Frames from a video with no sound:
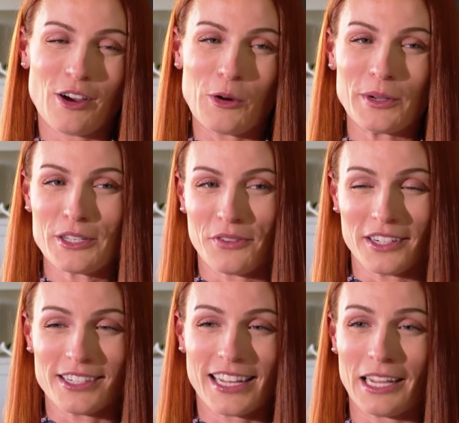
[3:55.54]
always fun
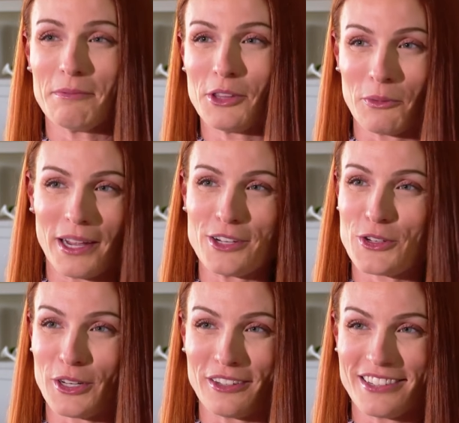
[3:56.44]
to take him to the range
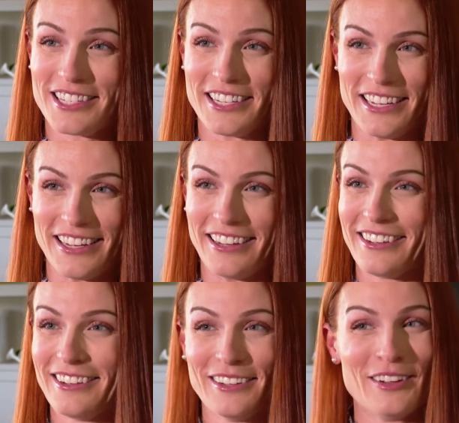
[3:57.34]
and see
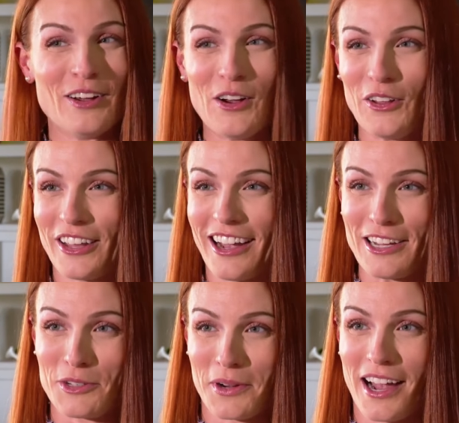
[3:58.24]
all the
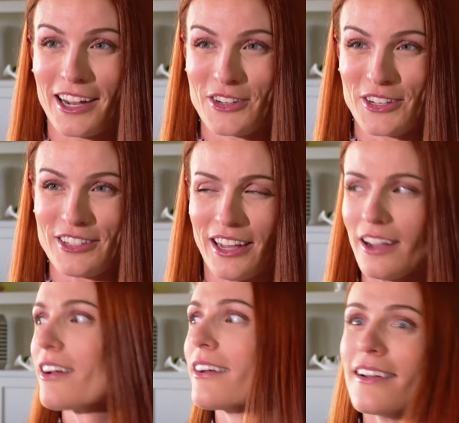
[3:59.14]
guys' reactions,
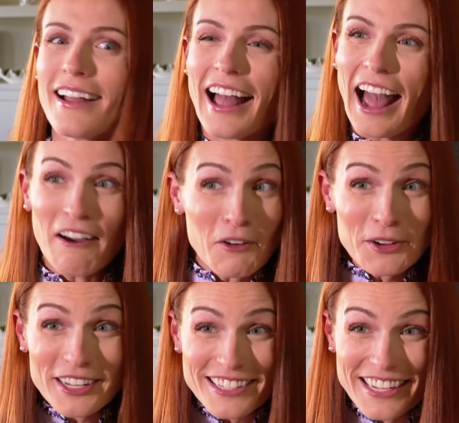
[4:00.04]
how
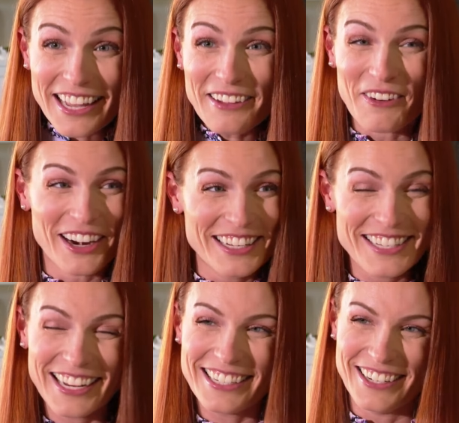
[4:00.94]
old is he? What is
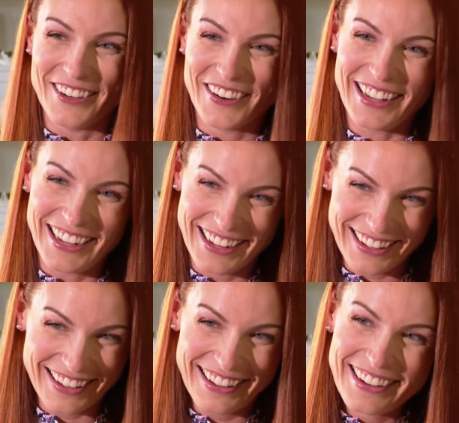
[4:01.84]
he doing?
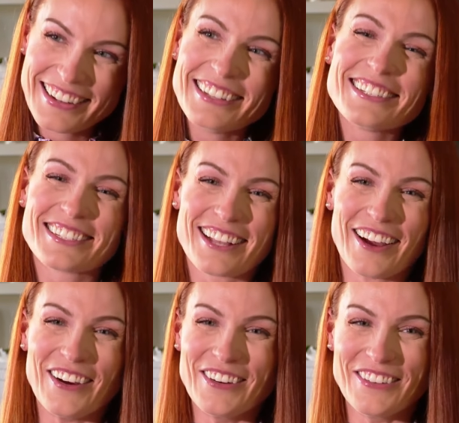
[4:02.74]

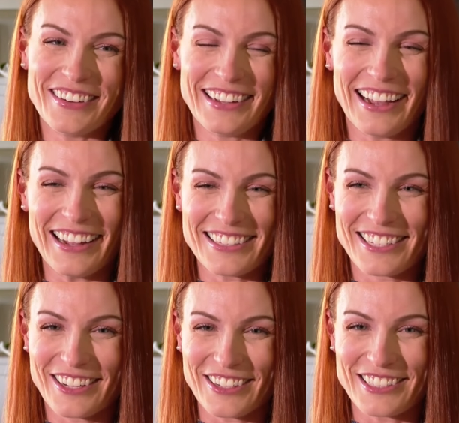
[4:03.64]
So, yeah, it's
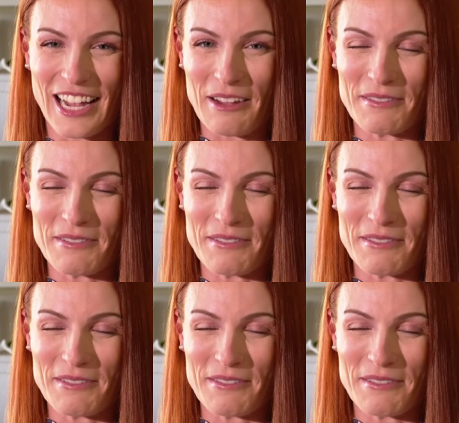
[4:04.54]
a good time.